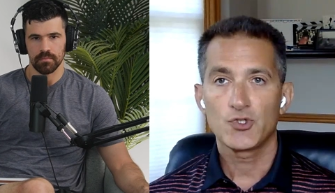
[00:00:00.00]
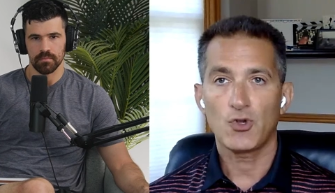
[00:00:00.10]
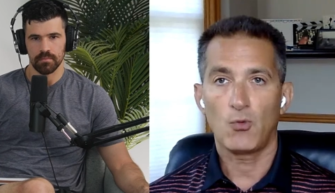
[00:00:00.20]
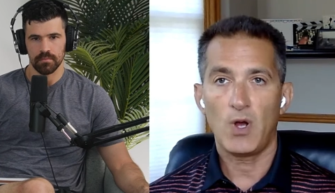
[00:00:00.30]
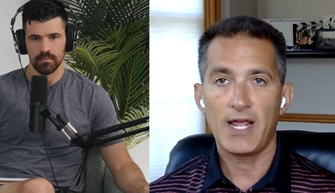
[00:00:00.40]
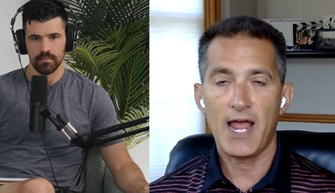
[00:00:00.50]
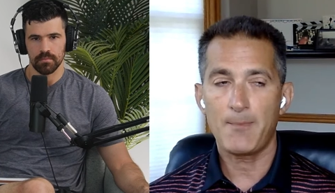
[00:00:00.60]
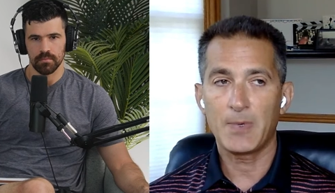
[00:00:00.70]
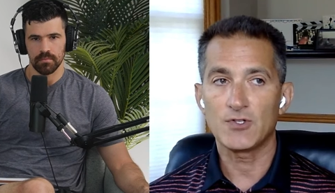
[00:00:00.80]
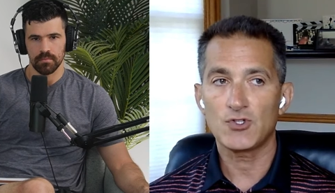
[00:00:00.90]
Speaker 1: So what
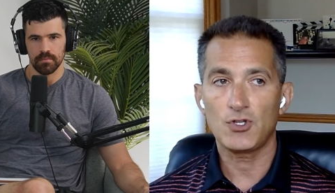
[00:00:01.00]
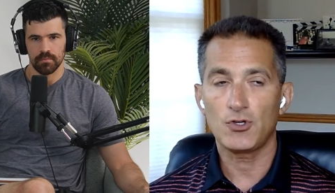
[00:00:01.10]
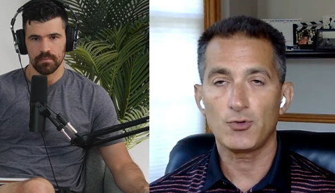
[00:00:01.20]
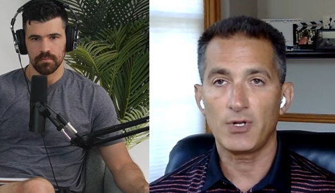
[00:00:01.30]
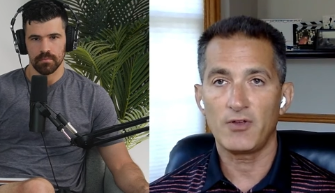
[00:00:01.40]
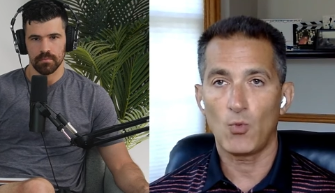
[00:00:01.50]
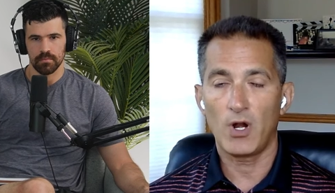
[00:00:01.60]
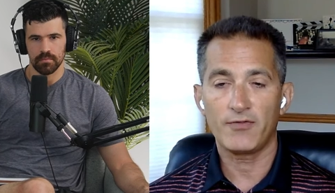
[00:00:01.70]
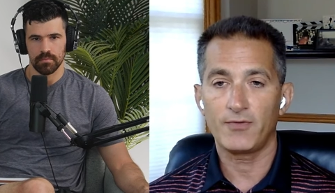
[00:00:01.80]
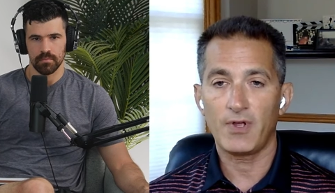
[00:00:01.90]
happens to you, and
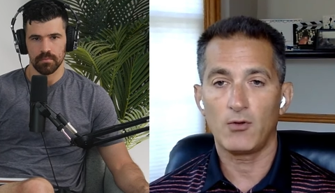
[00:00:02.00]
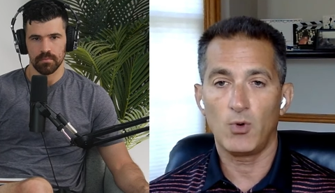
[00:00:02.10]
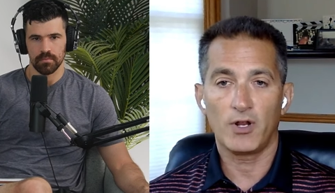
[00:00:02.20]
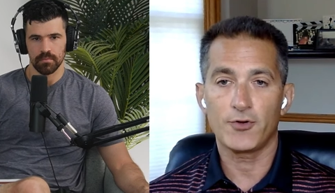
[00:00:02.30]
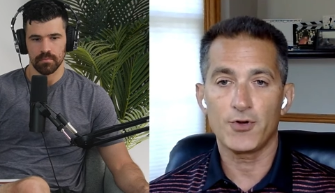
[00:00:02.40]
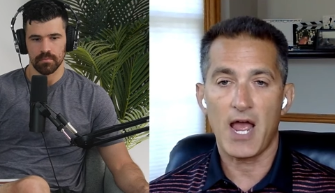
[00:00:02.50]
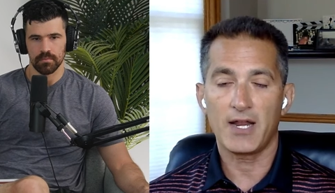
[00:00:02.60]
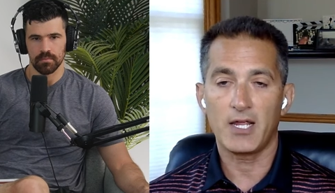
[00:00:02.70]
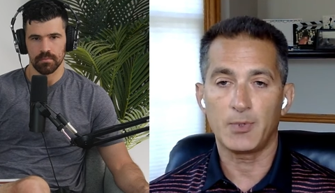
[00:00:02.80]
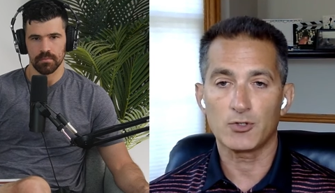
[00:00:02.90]
what if you're
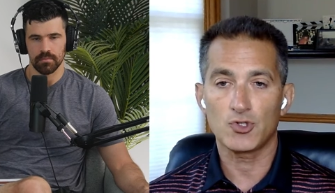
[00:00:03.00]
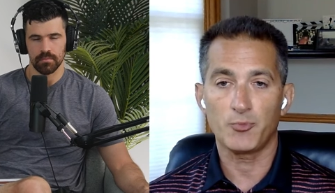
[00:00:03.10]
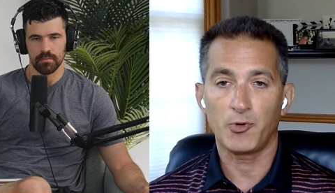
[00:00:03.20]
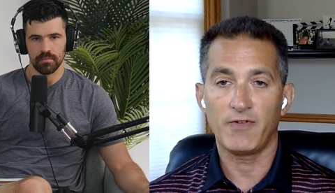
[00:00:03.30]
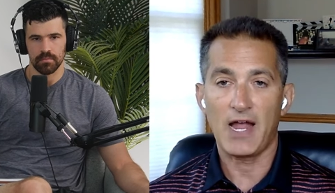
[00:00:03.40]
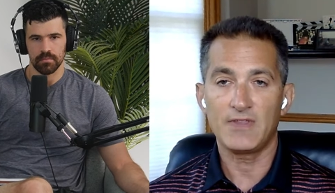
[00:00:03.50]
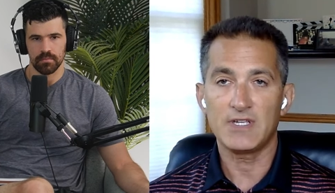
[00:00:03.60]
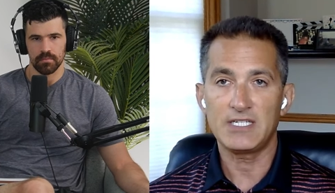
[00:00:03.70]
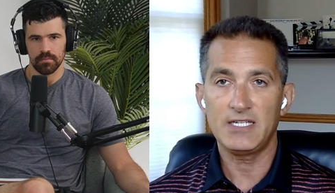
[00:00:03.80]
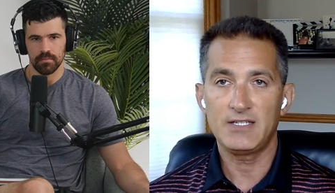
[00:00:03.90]
not able to
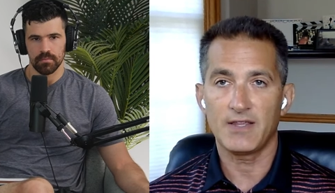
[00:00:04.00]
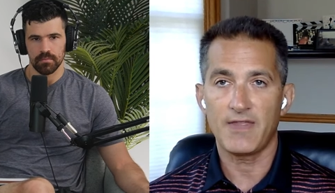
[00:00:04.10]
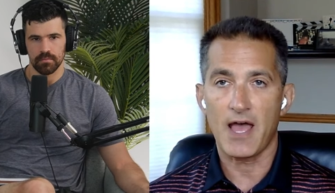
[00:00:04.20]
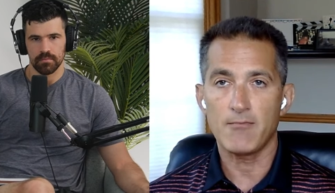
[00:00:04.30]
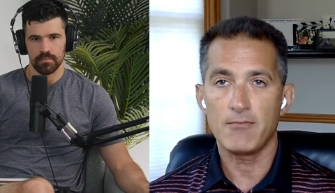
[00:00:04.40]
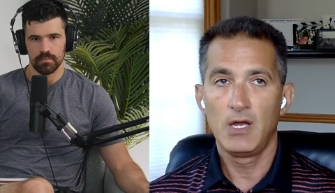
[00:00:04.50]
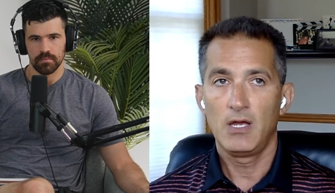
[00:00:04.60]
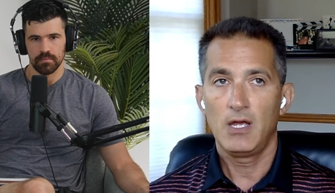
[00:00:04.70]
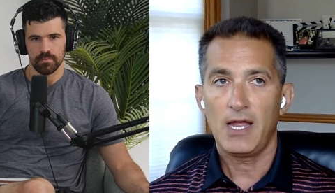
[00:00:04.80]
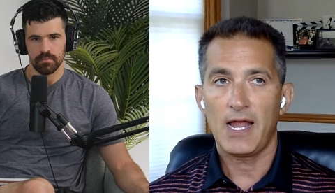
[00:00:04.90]
provide the deed to them
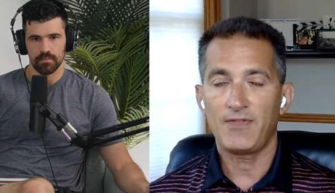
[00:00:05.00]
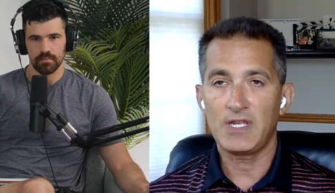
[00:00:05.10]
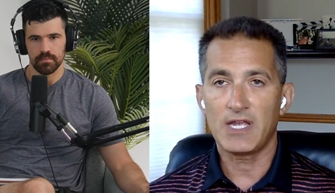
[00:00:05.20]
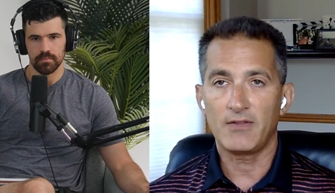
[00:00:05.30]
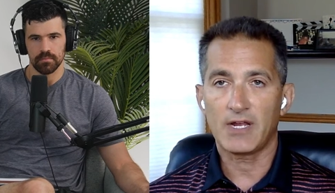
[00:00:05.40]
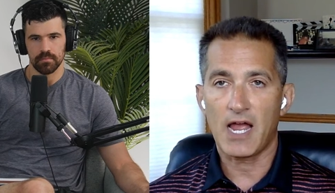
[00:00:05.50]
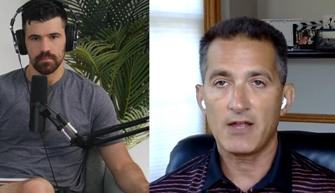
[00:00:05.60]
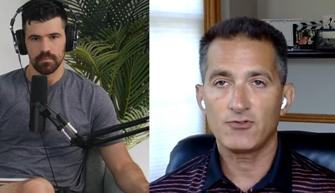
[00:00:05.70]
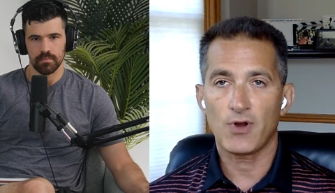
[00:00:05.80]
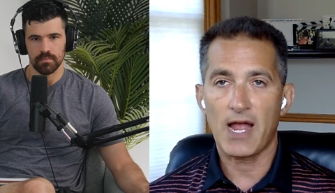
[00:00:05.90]
at the end of the
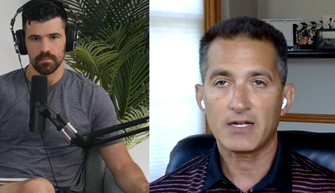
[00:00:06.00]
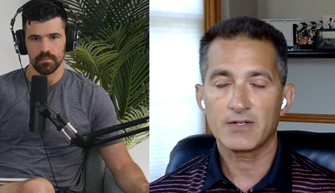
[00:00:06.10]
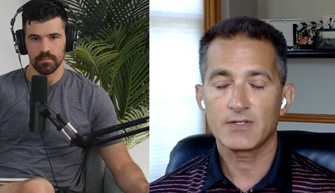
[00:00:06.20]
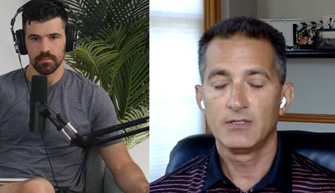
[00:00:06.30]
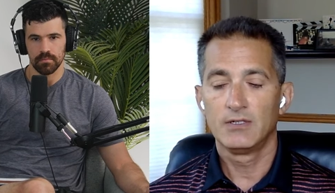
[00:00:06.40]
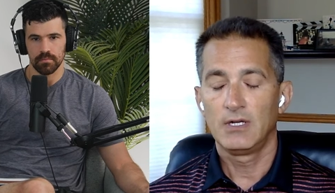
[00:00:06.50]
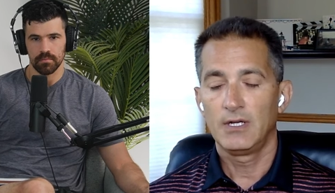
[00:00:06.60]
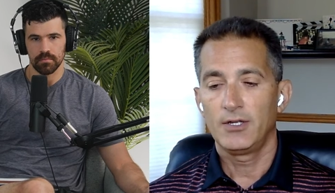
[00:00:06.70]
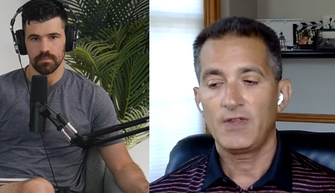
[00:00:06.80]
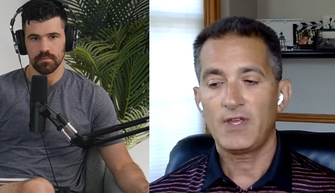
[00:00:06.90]
contract?
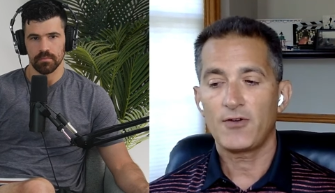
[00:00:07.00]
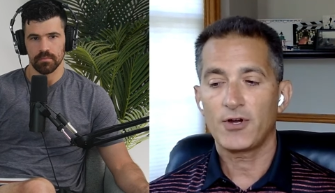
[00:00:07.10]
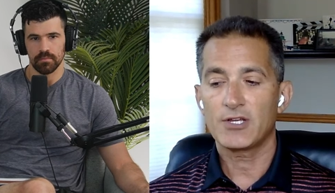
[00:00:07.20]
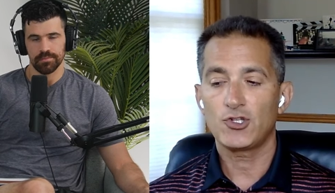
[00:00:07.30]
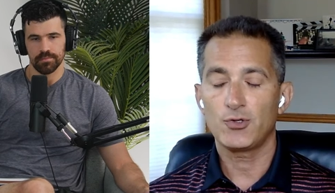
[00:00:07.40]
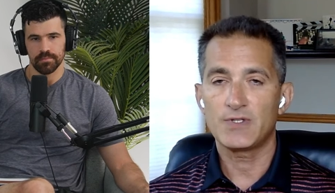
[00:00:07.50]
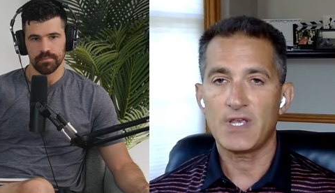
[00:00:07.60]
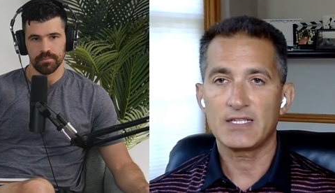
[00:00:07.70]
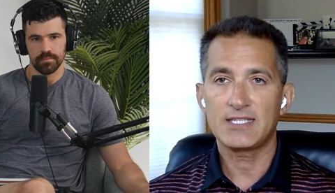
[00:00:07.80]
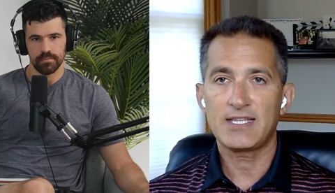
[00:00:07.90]
The other issue is
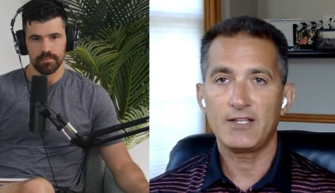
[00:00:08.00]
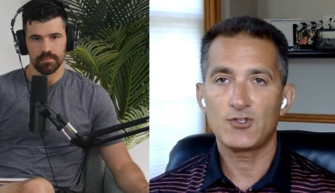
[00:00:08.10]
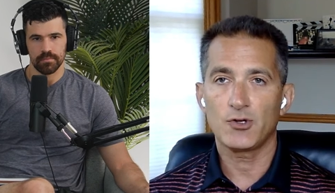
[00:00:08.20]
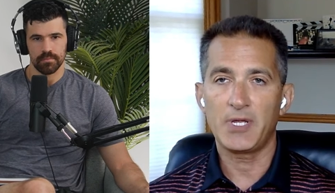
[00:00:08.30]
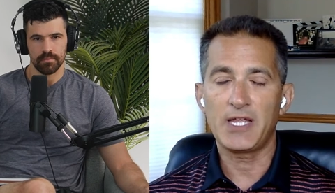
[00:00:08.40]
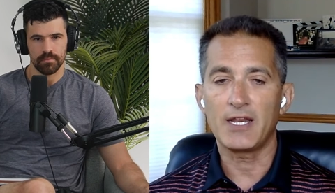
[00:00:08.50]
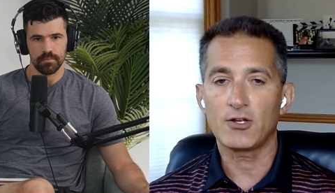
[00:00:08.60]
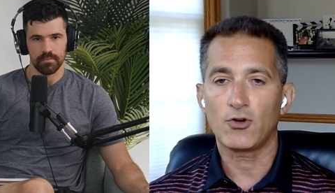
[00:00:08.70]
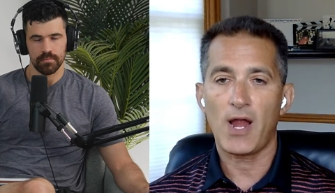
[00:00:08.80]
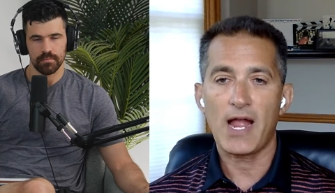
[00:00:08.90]
that states are beginning
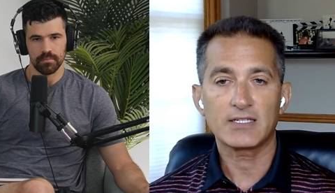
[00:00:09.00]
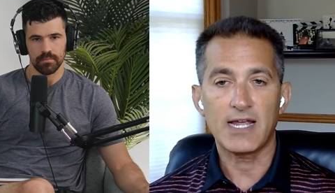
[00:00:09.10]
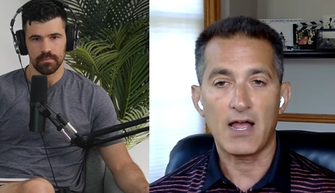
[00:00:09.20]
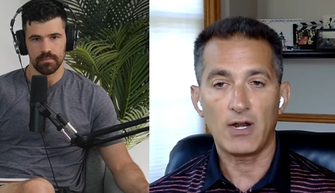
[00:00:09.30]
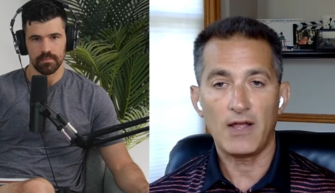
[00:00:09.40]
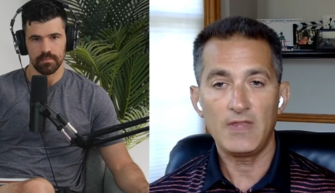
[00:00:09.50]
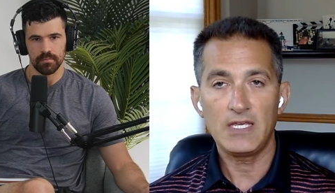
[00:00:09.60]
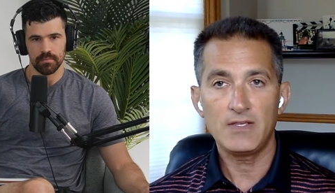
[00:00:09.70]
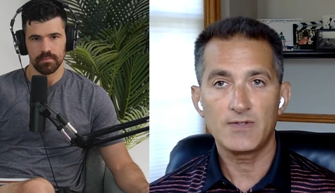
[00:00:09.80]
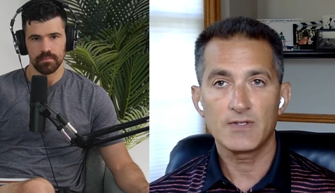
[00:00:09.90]
to crack down on
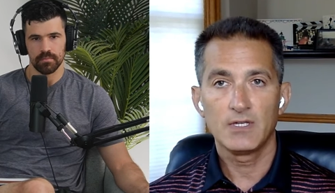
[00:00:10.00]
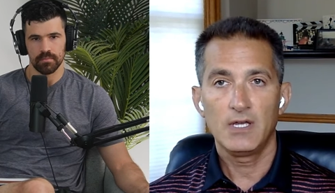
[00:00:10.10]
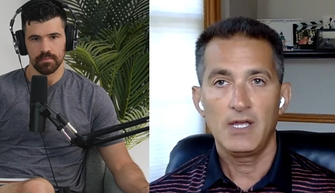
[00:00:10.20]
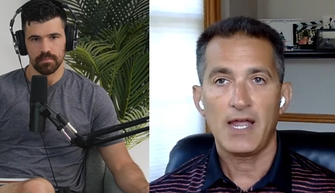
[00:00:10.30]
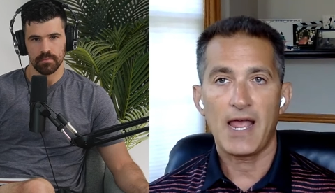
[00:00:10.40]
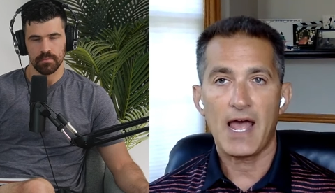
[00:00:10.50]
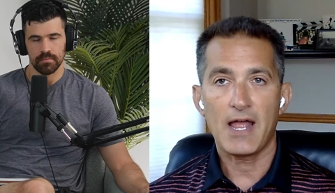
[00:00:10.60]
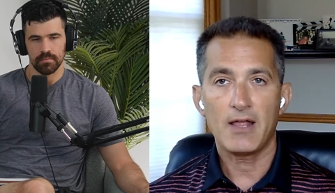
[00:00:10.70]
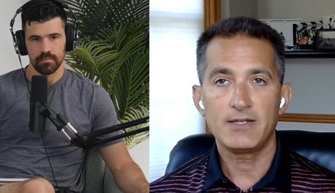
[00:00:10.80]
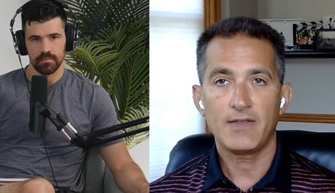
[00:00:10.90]
these,
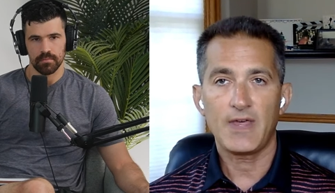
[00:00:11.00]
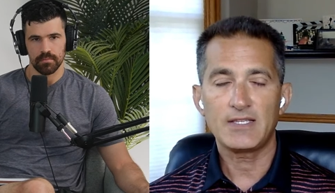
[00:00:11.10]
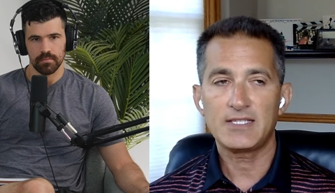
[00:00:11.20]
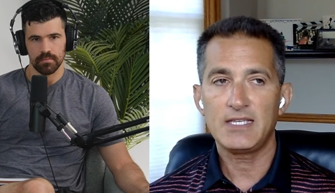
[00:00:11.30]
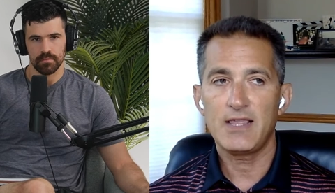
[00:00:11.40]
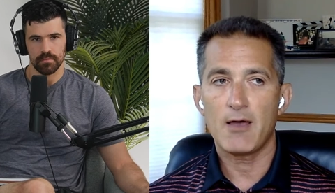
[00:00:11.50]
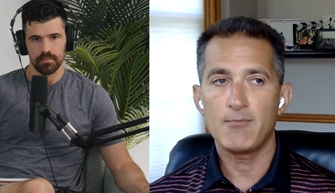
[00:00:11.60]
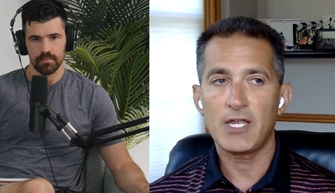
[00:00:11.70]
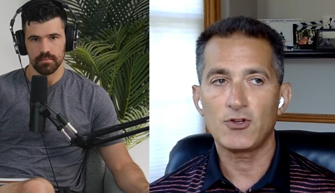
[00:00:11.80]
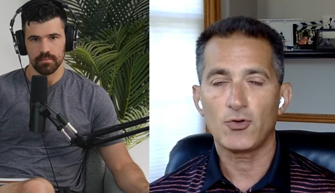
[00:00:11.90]
and they see
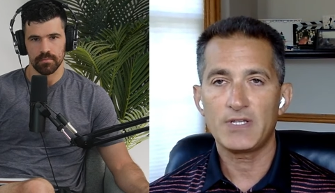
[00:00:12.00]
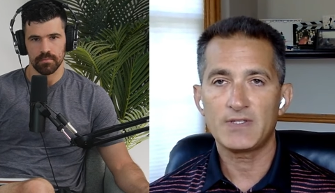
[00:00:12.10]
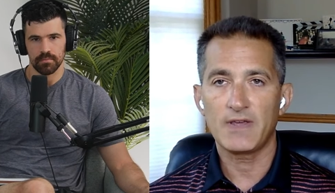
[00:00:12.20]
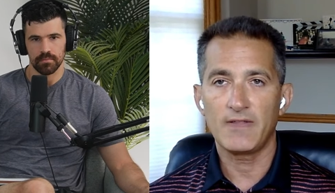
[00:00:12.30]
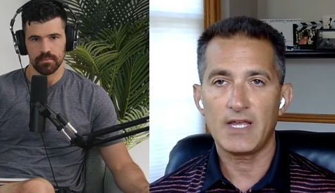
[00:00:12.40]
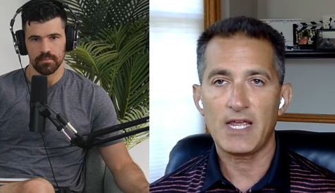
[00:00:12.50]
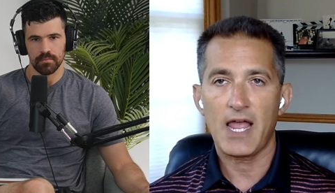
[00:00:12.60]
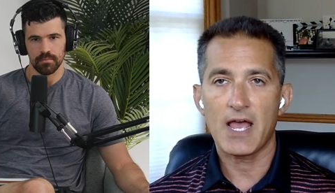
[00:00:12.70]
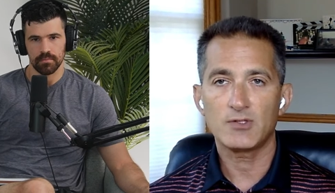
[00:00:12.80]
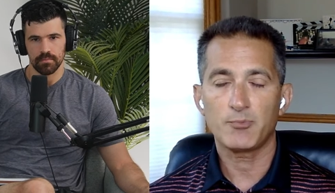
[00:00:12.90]
them increasingly
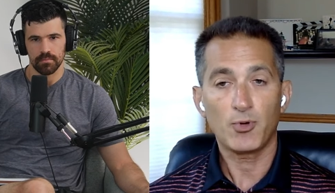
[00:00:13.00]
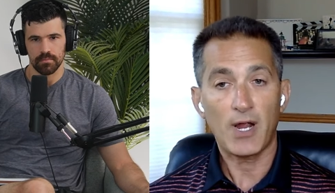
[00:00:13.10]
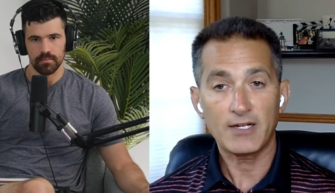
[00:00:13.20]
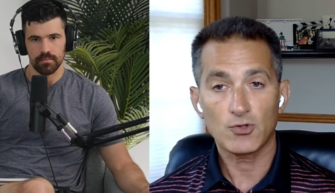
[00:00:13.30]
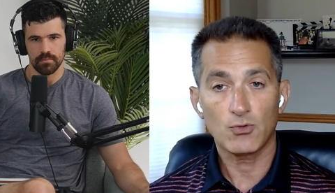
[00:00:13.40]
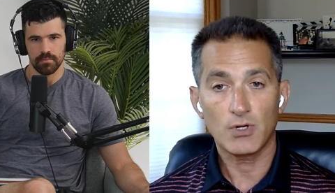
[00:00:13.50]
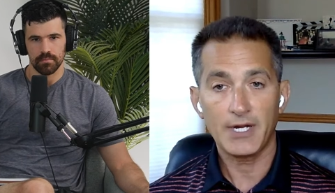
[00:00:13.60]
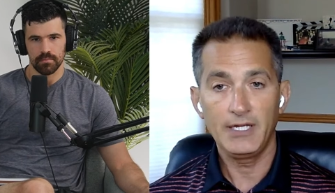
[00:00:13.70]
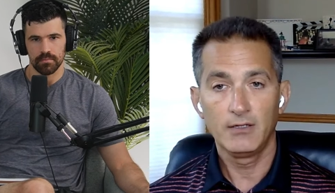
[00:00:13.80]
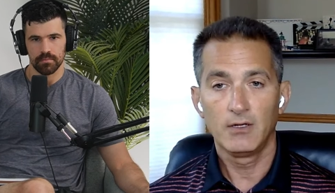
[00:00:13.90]
as
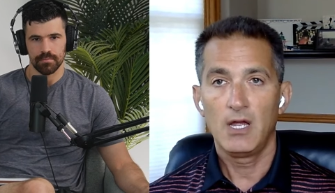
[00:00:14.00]
predatory.